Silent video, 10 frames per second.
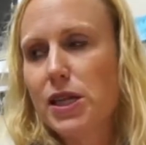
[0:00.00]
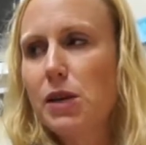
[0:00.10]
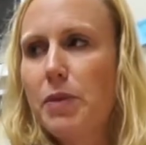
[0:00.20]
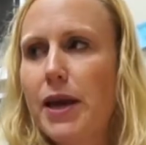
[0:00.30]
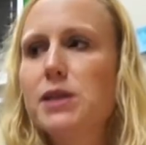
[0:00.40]

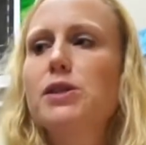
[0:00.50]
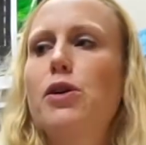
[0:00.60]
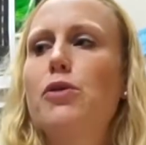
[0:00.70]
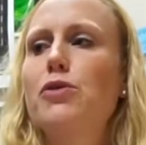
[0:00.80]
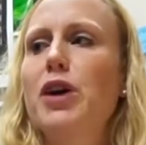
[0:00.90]
need-based,
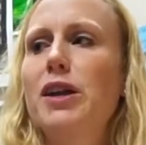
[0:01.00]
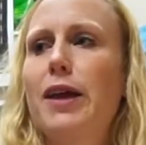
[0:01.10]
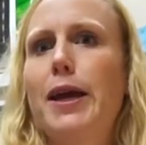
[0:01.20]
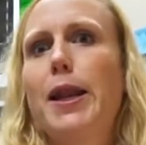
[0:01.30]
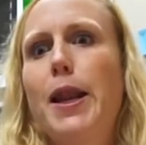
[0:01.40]
so you're kind of
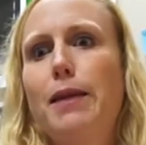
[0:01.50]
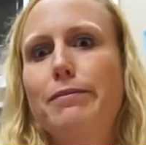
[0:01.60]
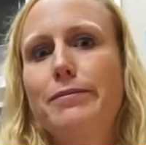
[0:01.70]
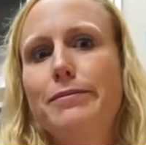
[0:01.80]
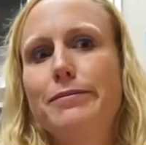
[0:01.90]
like
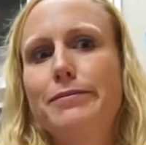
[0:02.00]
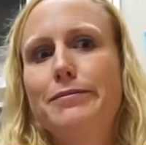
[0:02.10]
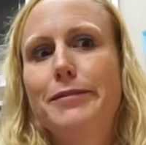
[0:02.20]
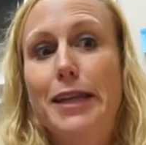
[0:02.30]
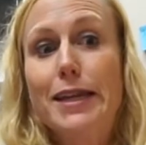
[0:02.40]

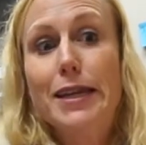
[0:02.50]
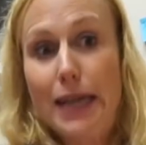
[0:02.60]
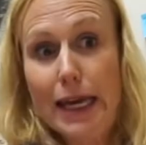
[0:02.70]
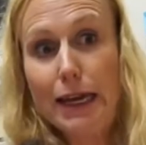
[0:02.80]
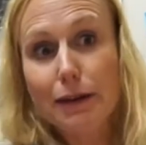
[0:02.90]

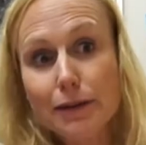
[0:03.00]
need